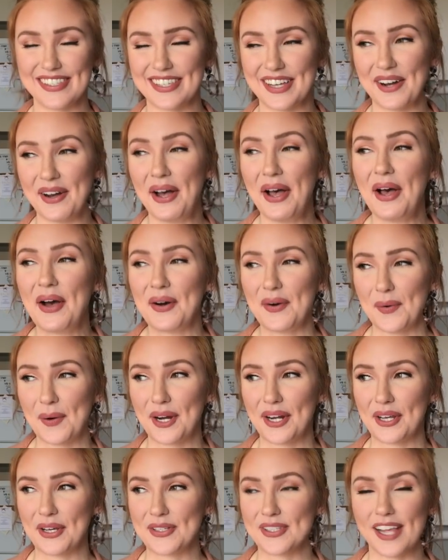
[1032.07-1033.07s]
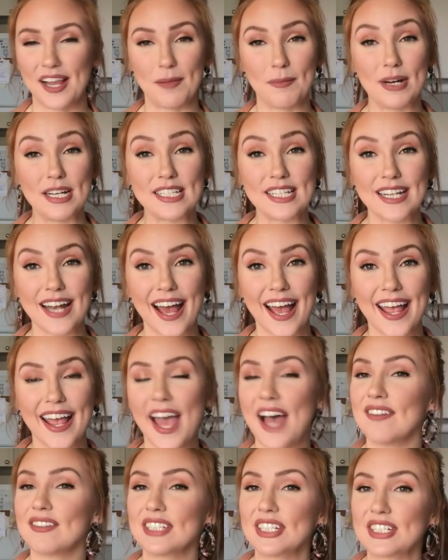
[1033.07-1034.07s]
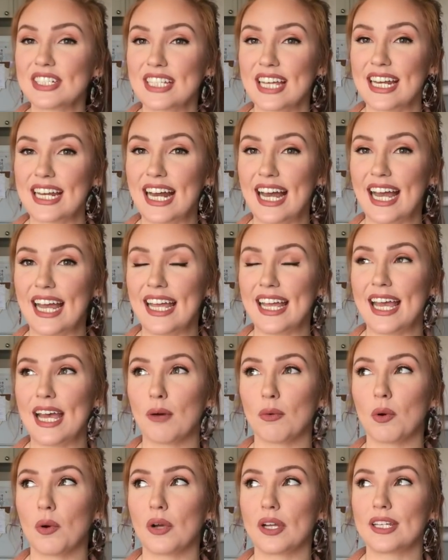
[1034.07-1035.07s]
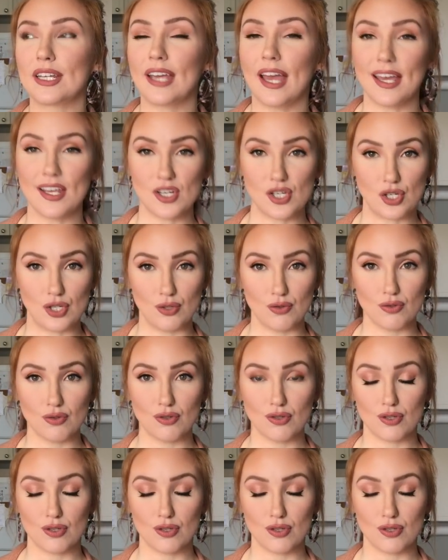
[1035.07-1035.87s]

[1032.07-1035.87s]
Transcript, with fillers: So we're going to go celebrate tonight, have a little date night, and we're going to get his shoes.